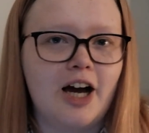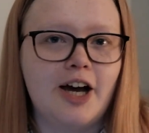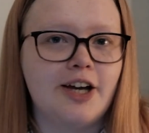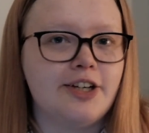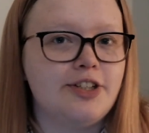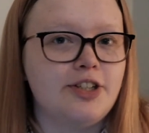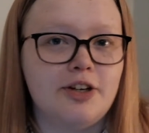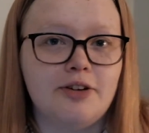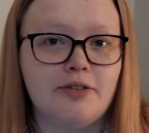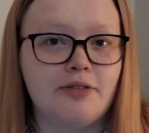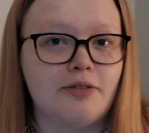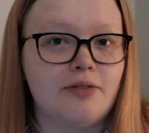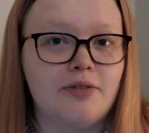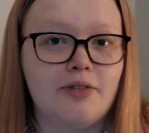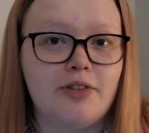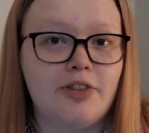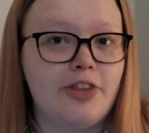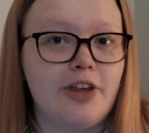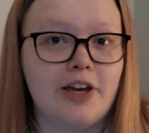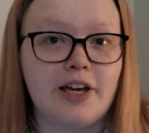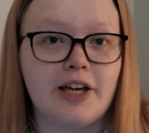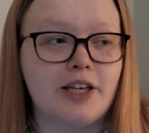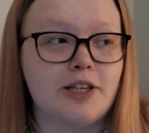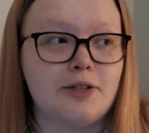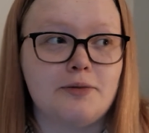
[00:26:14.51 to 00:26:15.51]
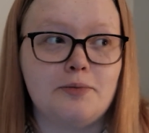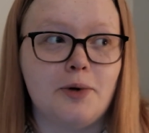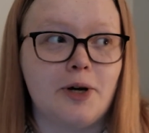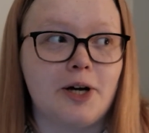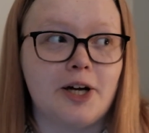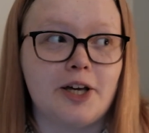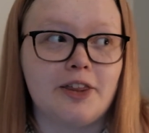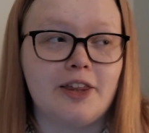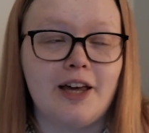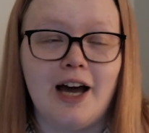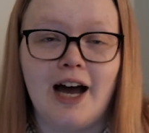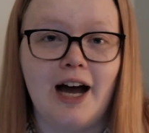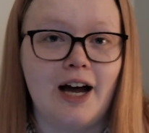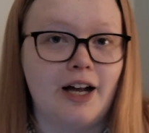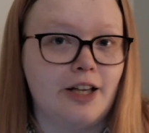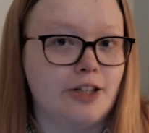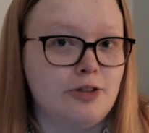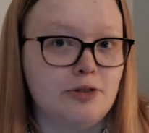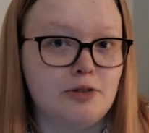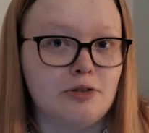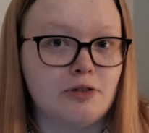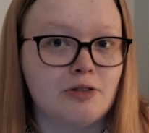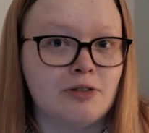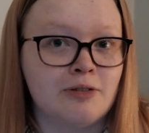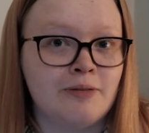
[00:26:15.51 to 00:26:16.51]
don't think is worth it at
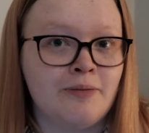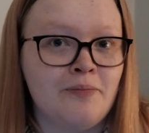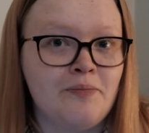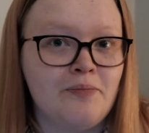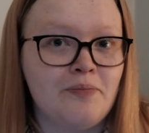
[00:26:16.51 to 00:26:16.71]
all.